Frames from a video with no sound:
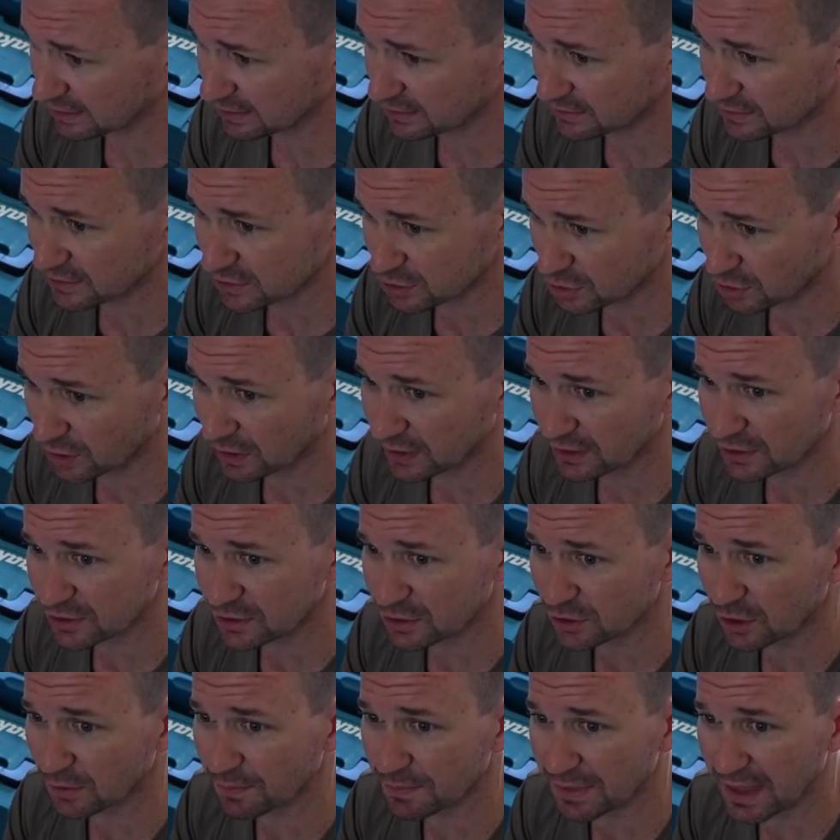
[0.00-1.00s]
just trying to
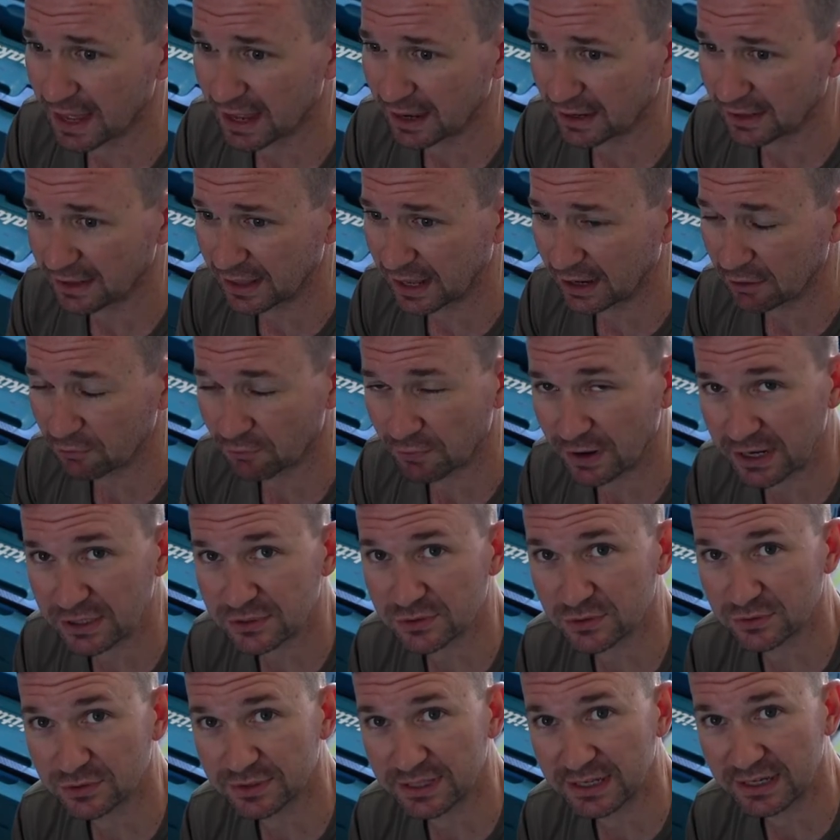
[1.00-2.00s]
stop that
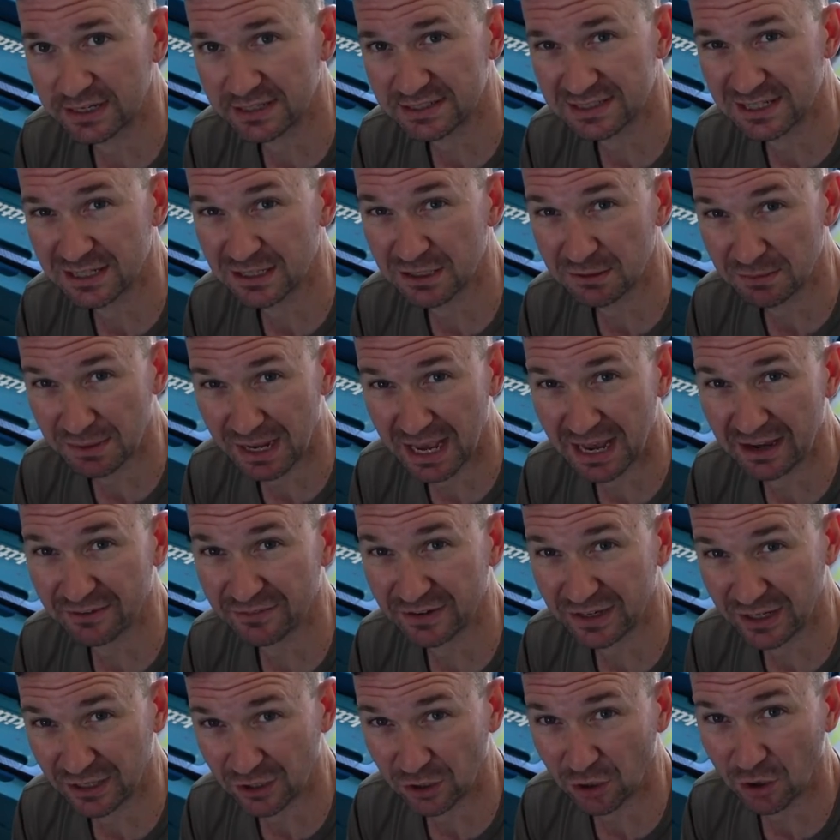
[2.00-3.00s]
wrestle that I seem to be
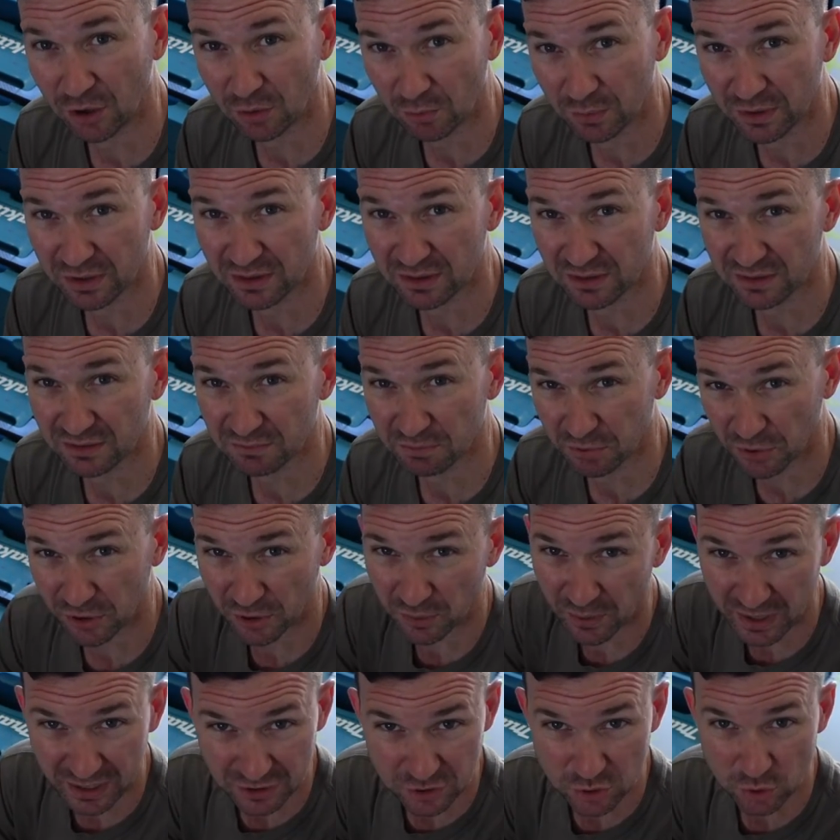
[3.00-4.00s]
having a lot with putting
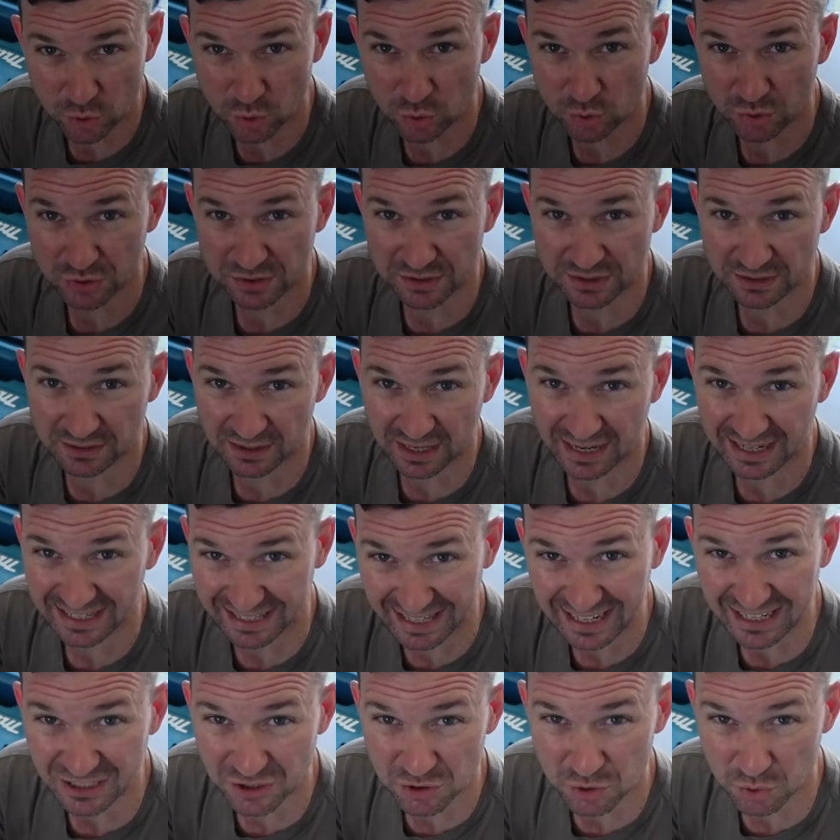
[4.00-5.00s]
away tools and
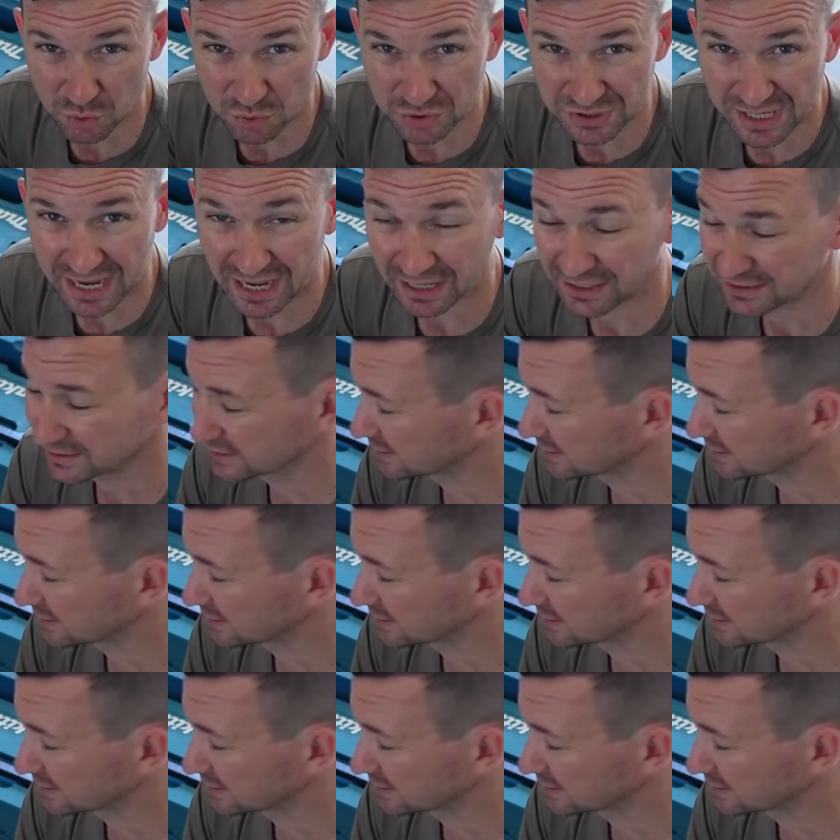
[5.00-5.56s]
getting tools out.